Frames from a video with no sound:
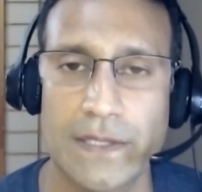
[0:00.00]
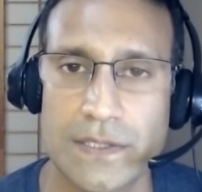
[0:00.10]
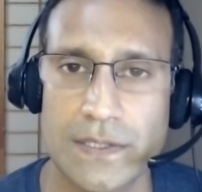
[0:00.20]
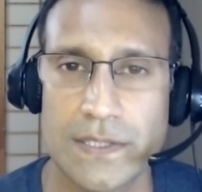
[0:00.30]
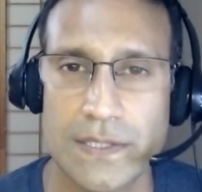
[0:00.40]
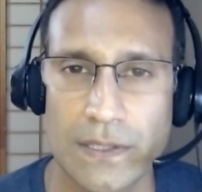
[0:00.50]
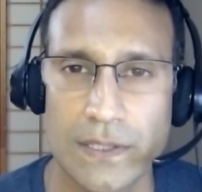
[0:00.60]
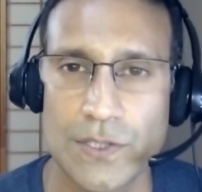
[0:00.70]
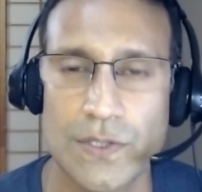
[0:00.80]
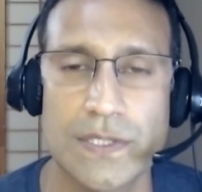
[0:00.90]
Does it still
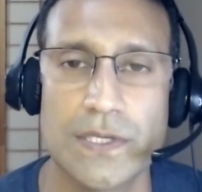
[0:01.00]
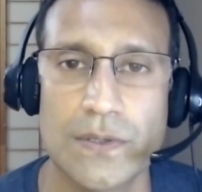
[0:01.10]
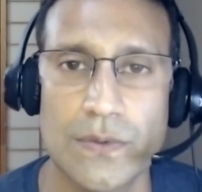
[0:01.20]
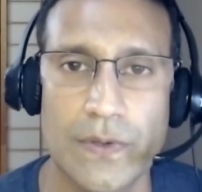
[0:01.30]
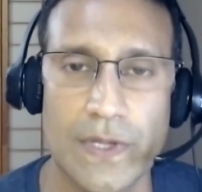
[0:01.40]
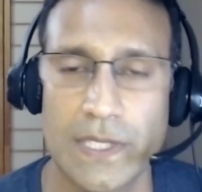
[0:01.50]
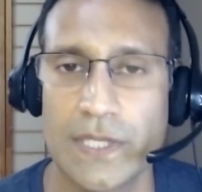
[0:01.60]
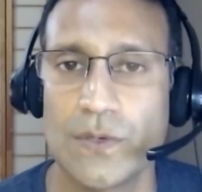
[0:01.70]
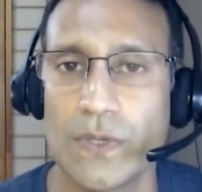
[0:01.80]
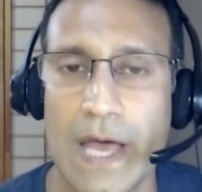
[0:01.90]
interest you? And then
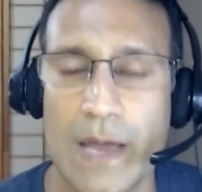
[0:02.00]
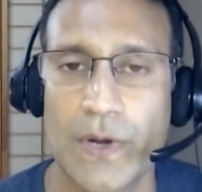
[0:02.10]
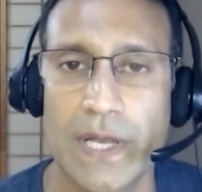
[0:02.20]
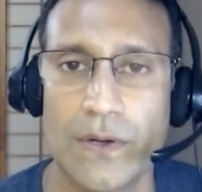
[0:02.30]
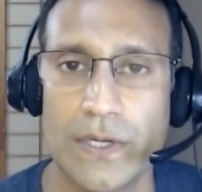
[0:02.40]
can you elaborate